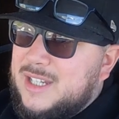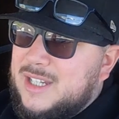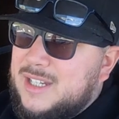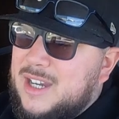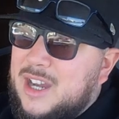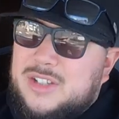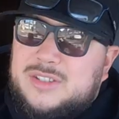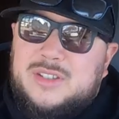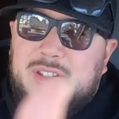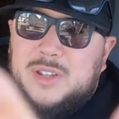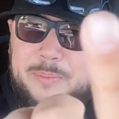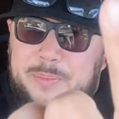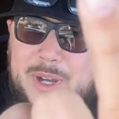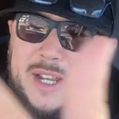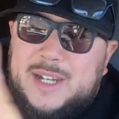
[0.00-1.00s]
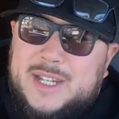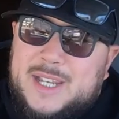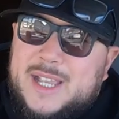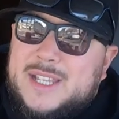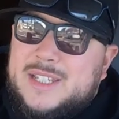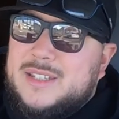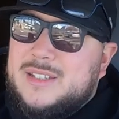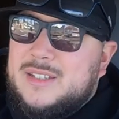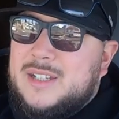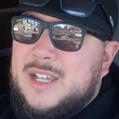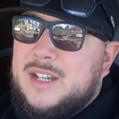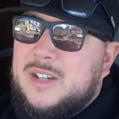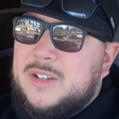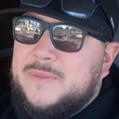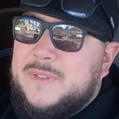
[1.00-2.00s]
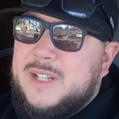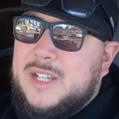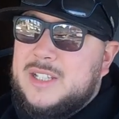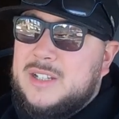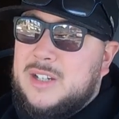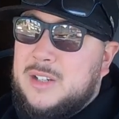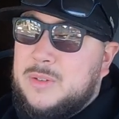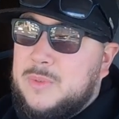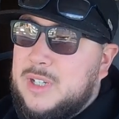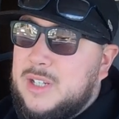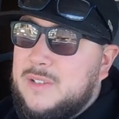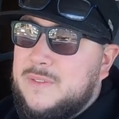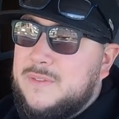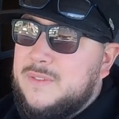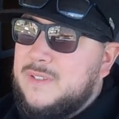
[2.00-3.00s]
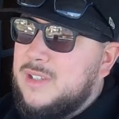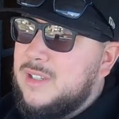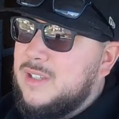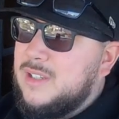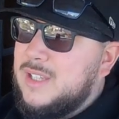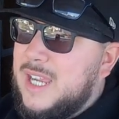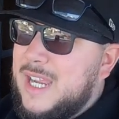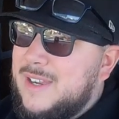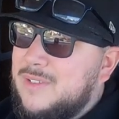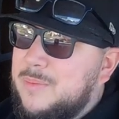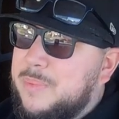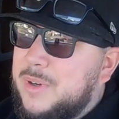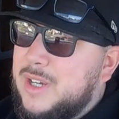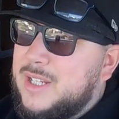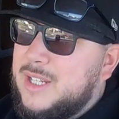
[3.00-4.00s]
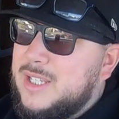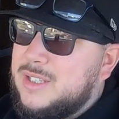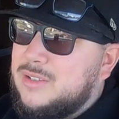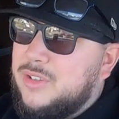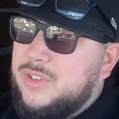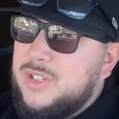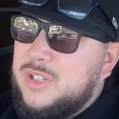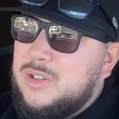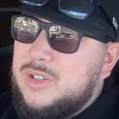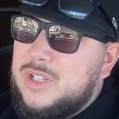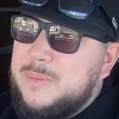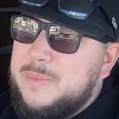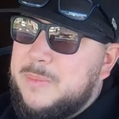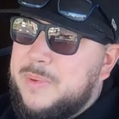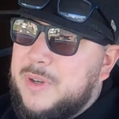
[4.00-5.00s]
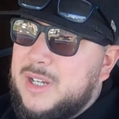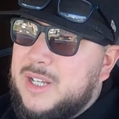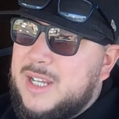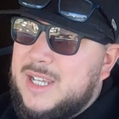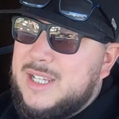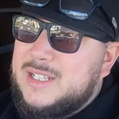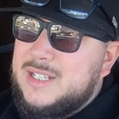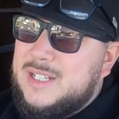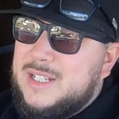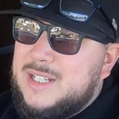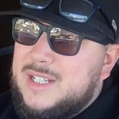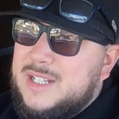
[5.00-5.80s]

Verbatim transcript: Uh, also, the podcast. I don't know if you guys are aware of. Uh, I have a podcast called the Go Deeper Podcast.